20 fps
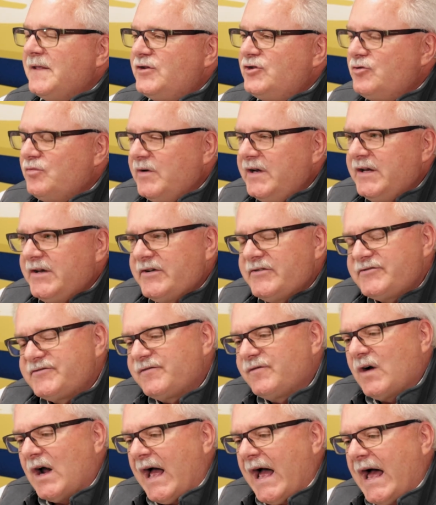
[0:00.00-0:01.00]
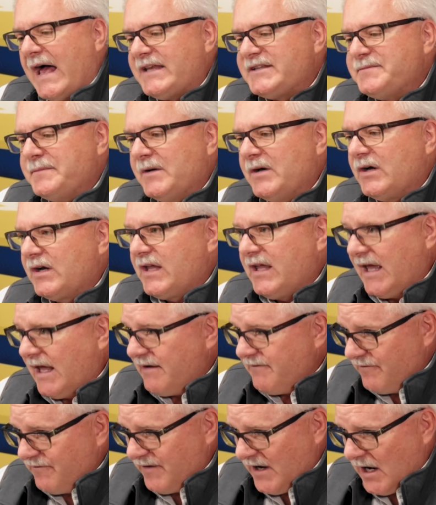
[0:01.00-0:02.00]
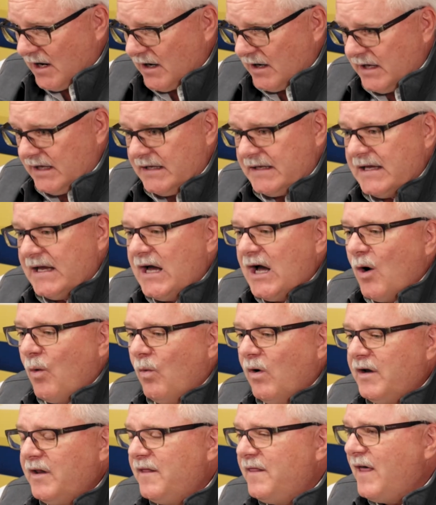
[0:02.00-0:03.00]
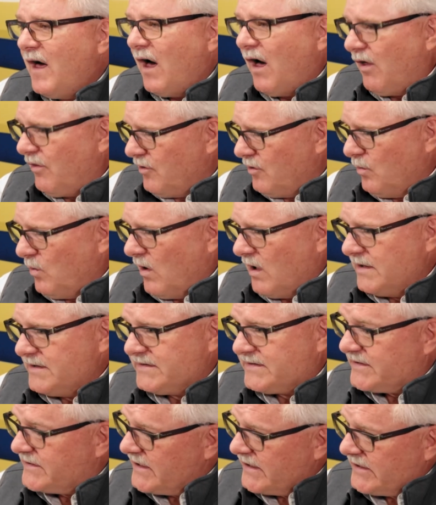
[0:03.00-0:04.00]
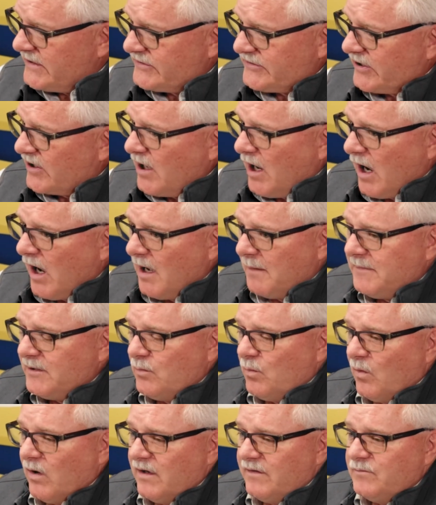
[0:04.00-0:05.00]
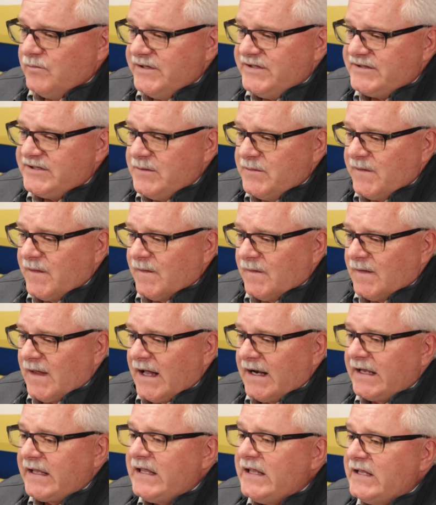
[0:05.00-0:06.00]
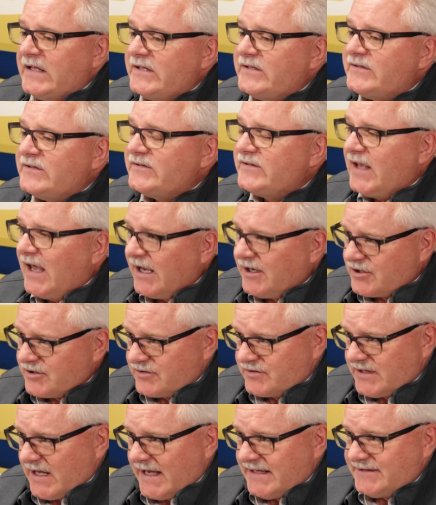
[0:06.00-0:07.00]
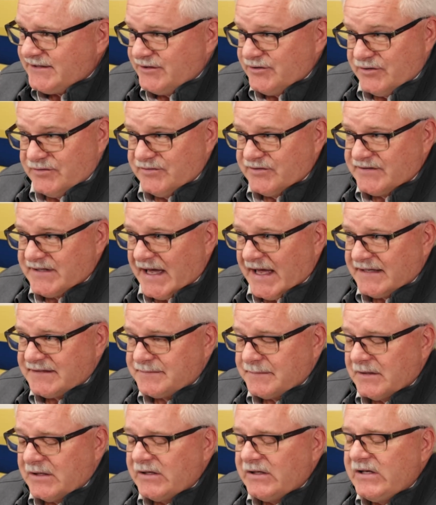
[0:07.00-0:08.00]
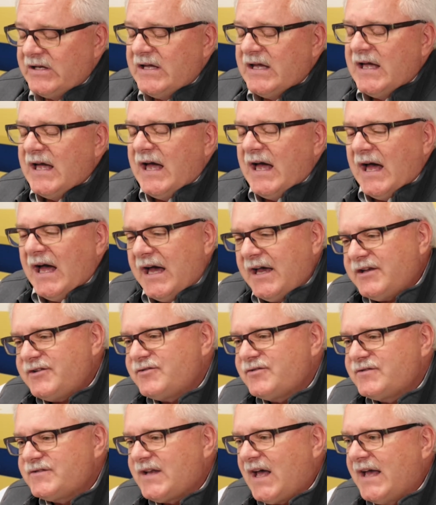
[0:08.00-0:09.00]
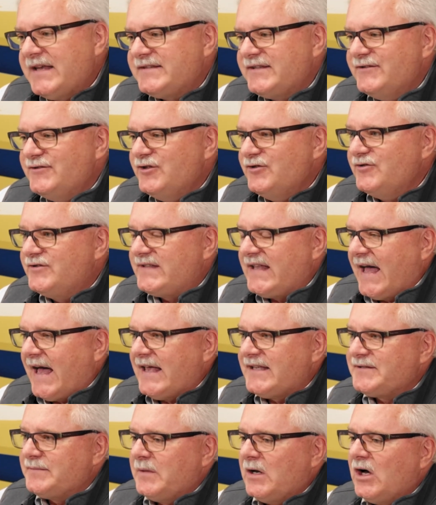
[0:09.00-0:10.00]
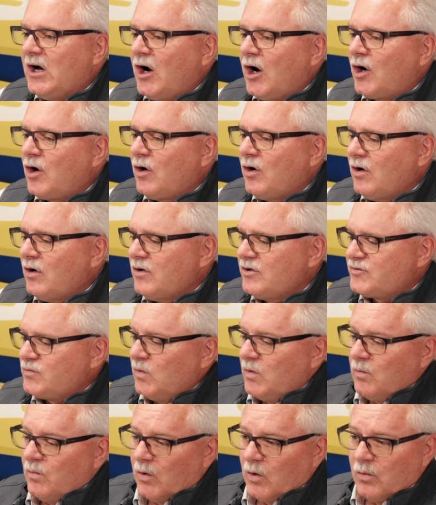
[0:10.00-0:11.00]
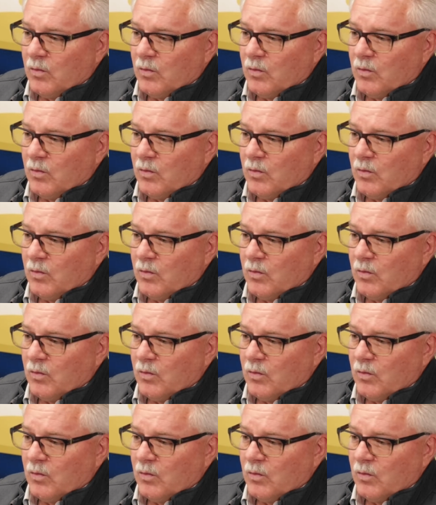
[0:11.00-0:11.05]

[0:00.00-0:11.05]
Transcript: the triggers for asthma can vary. One of the other ones that is a common one we see with a lot of kids is exercise-induced asthma. Exercise-induced asthma occurs when we're